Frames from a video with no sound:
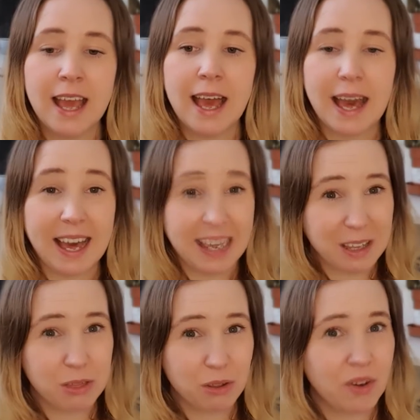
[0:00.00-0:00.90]
I
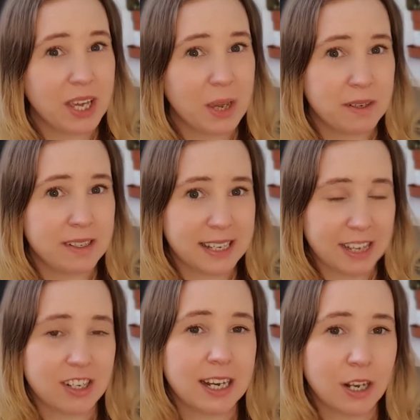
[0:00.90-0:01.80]
thought it was
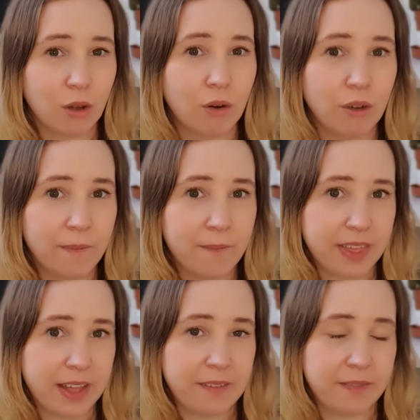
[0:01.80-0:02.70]
actually law
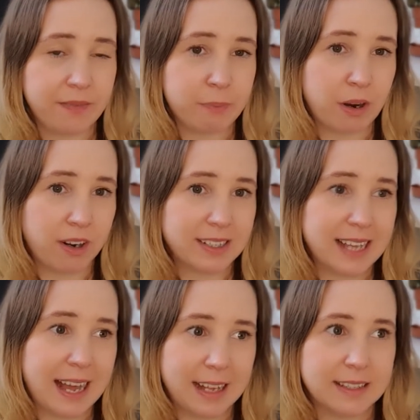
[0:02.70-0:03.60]
that products
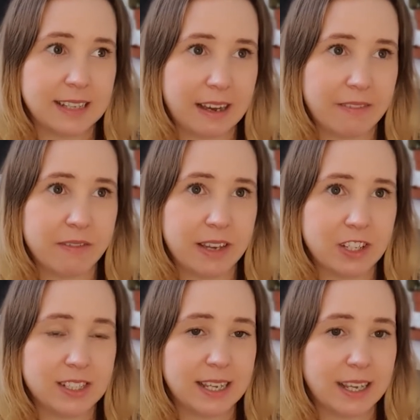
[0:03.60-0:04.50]
had to have the
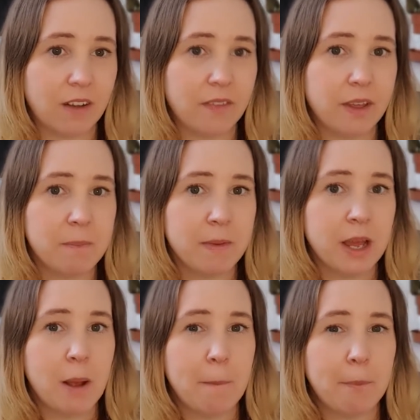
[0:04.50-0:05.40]
Veggie Tick on them,
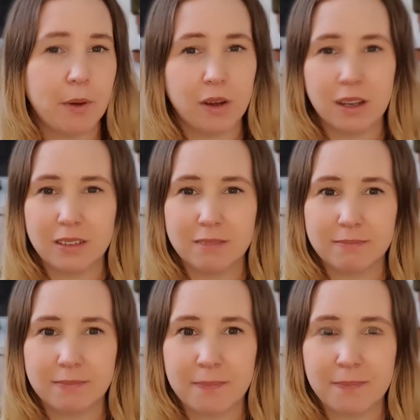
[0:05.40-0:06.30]
but
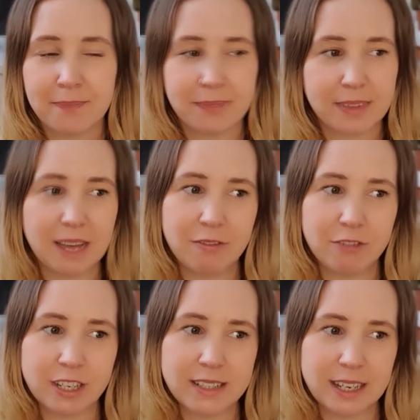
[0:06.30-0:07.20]
I've
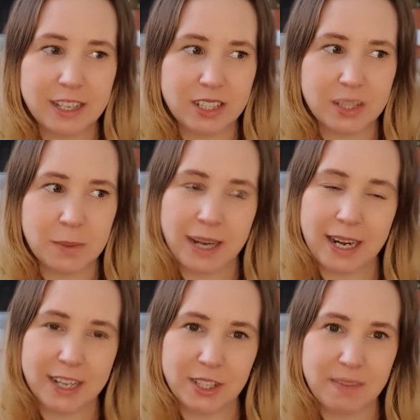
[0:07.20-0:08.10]
researched into it and I
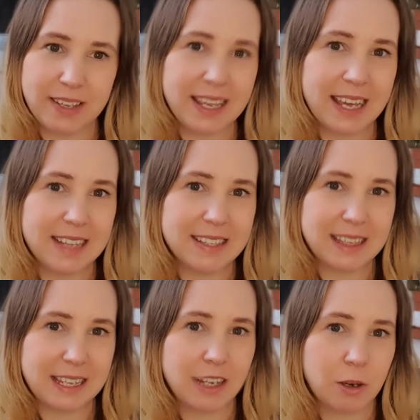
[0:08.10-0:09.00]
don't think it is. I
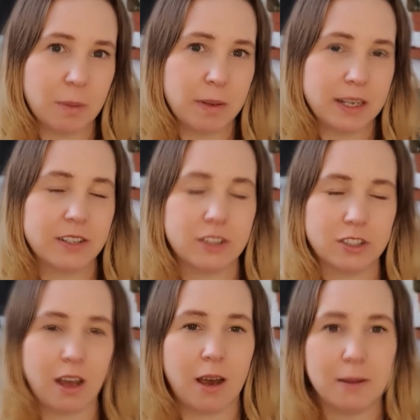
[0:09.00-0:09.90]
think companies have just
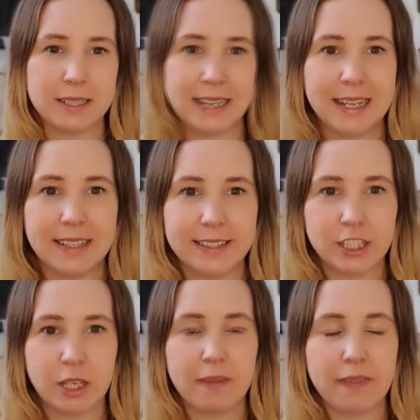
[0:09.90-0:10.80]
opted into
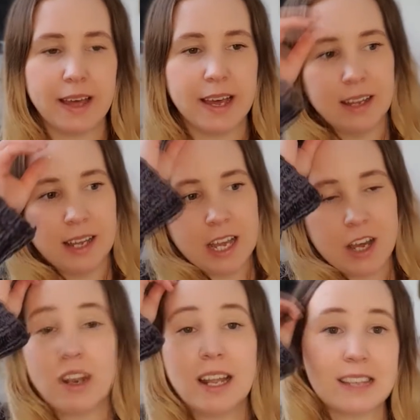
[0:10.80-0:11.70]
doing that.
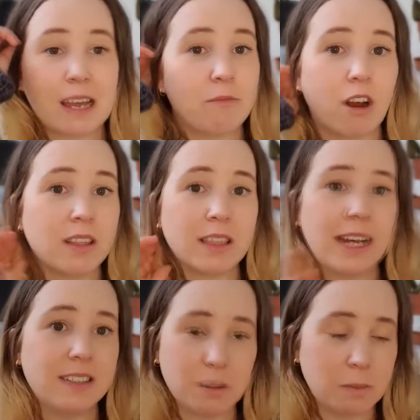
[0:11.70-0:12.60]
Unless I'm wrong
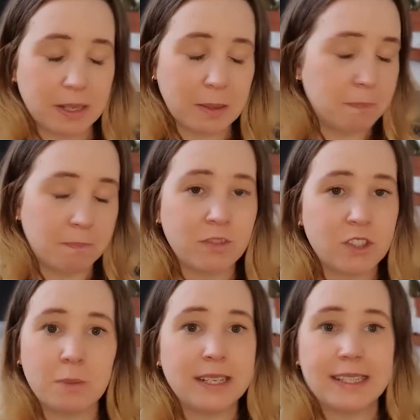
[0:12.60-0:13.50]
there, somebody
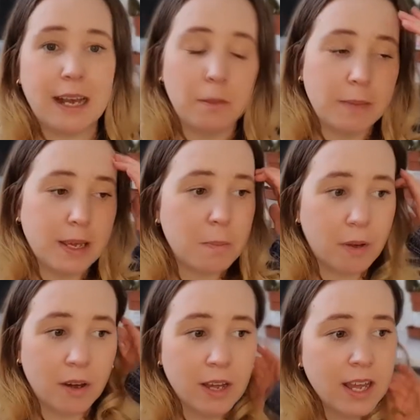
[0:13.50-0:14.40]
tell me,
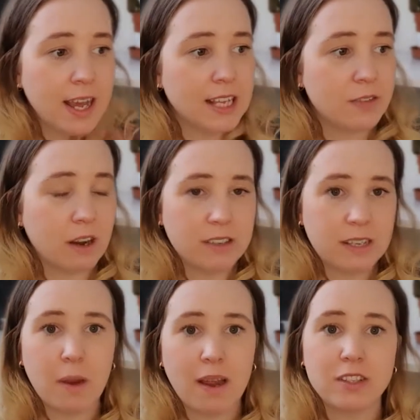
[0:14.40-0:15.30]
but as far as I'm
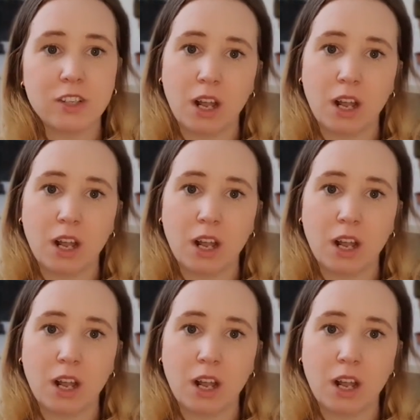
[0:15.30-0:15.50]
aware, it's not